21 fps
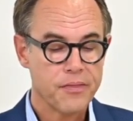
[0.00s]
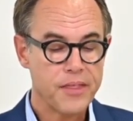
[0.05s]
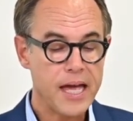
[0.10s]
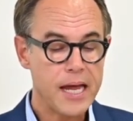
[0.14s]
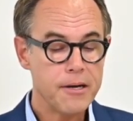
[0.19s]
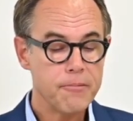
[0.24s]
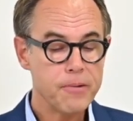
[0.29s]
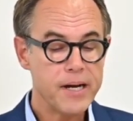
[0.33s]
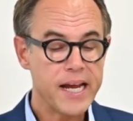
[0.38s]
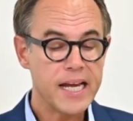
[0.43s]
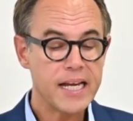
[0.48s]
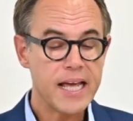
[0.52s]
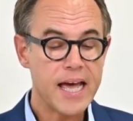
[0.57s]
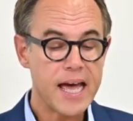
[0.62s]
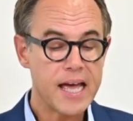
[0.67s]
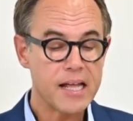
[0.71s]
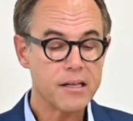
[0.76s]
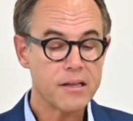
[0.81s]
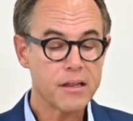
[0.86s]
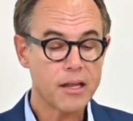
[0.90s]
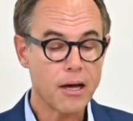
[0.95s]
Then we
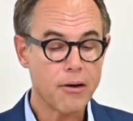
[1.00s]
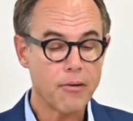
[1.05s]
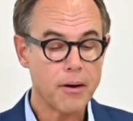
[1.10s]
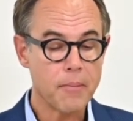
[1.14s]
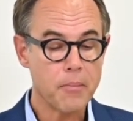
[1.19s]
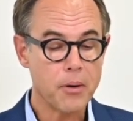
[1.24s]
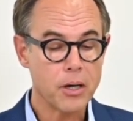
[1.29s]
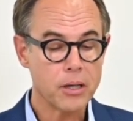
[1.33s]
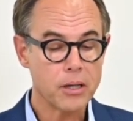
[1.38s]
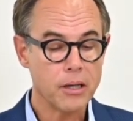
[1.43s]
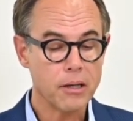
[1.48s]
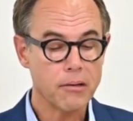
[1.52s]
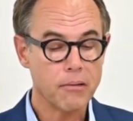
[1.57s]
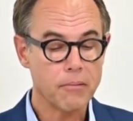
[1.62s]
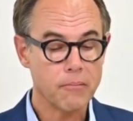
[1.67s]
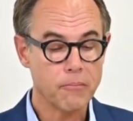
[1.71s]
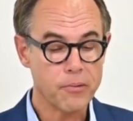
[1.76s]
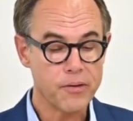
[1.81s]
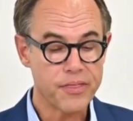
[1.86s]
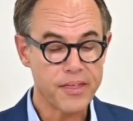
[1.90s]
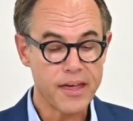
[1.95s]
enhance our model
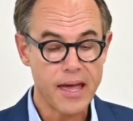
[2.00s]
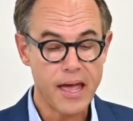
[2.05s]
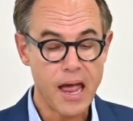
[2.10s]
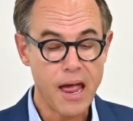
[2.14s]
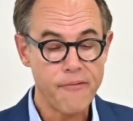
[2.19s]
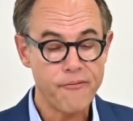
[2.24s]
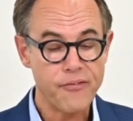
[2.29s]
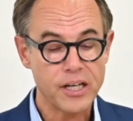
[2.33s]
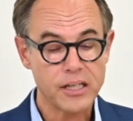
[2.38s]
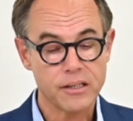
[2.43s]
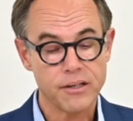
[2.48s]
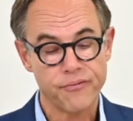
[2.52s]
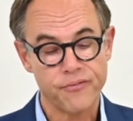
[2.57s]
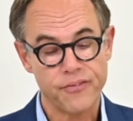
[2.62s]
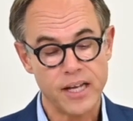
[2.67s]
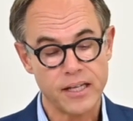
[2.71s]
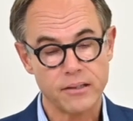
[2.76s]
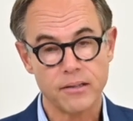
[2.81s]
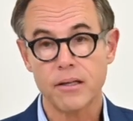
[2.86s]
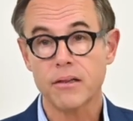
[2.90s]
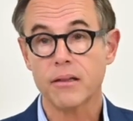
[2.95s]
with affective
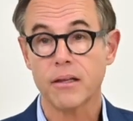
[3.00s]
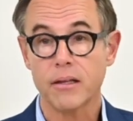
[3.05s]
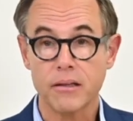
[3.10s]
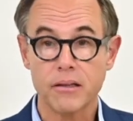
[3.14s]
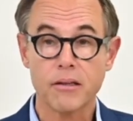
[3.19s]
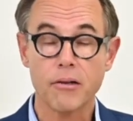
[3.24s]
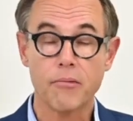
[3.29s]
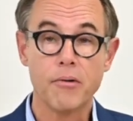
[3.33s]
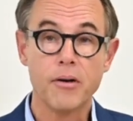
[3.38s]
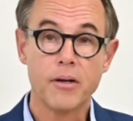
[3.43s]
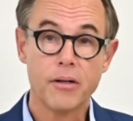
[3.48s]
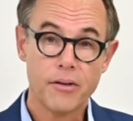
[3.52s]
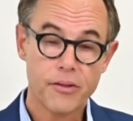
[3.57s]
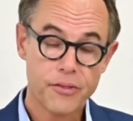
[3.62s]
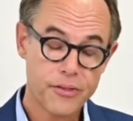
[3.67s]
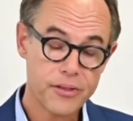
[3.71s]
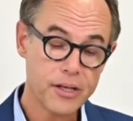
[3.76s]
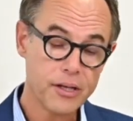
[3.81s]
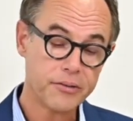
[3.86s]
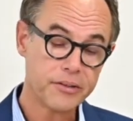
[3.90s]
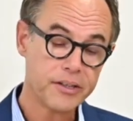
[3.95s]
factors, so
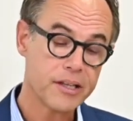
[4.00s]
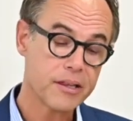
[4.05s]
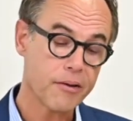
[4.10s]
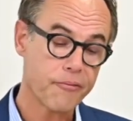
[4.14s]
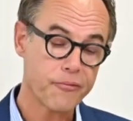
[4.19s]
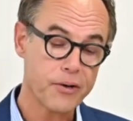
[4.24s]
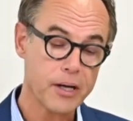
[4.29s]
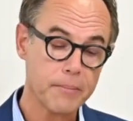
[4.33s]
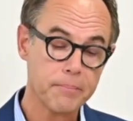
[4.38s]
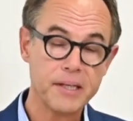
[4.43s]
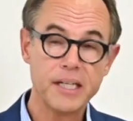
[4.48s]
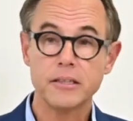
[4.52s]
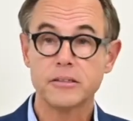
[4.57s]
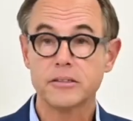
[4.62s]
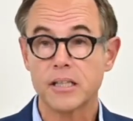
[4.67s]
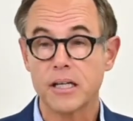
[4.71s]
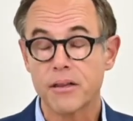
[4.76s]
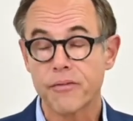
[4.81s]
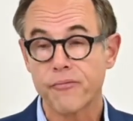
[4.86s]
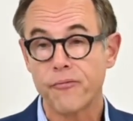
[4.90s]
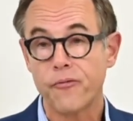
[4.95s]
theories of well-being,
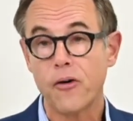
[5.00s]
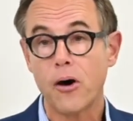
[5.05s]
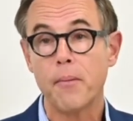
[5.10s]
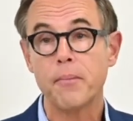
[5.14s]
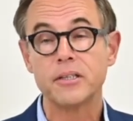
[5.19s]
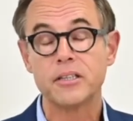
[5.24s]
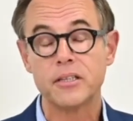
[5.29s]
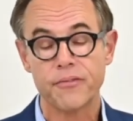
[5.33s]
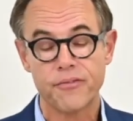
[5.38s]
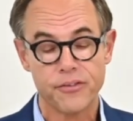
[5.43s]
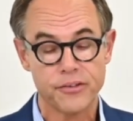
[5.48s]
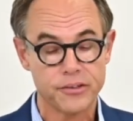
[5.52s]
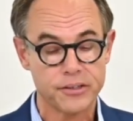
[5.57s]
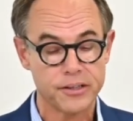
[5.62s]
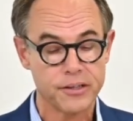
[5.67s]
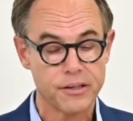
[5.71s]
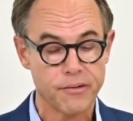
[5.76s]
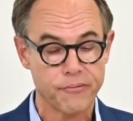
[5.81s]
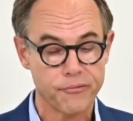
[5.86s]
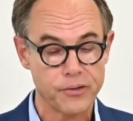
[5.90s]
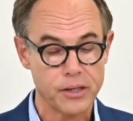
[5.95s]
transformative
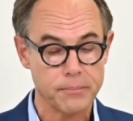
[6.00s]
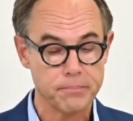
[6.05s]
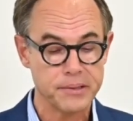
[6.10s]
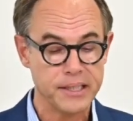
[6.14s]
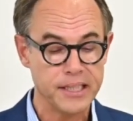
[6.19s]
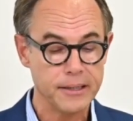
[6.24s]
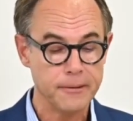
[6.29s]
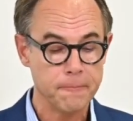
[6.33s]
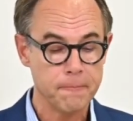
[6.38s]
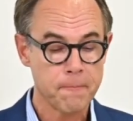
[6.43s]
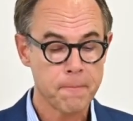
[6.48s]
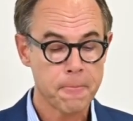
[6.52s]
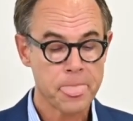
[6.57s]
theories of well-being.